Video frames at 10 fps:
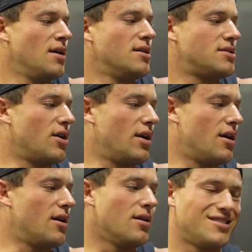So
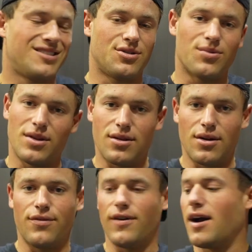here, it's just
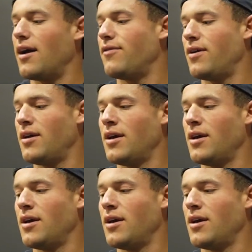135.